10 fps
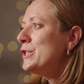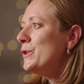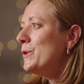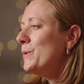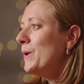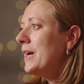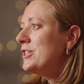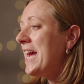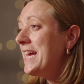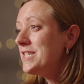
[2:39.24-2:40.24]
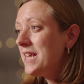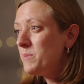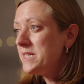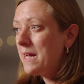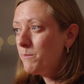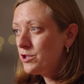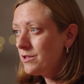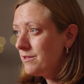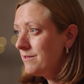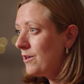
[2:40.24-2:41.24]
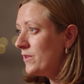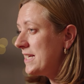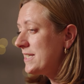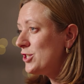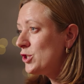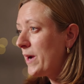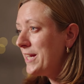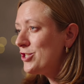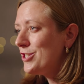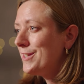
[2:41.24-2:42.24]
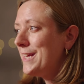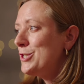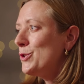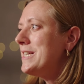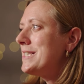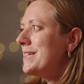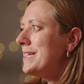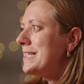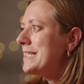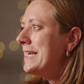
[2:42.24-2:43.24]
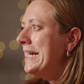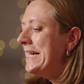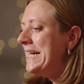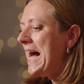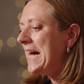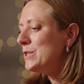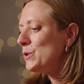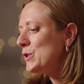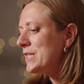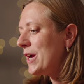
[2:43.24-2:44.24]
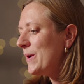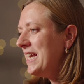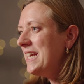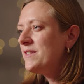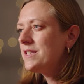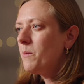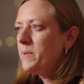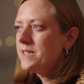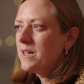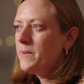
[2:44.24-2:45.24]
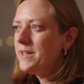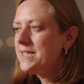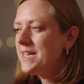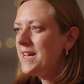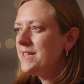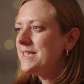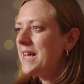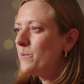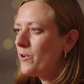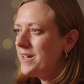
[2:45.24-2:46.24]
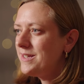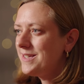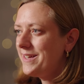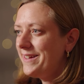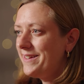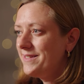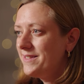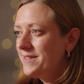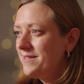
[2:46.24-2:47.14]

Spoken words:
to change their perception on their situation and their choices, and also he lifts up his community and celebrates it.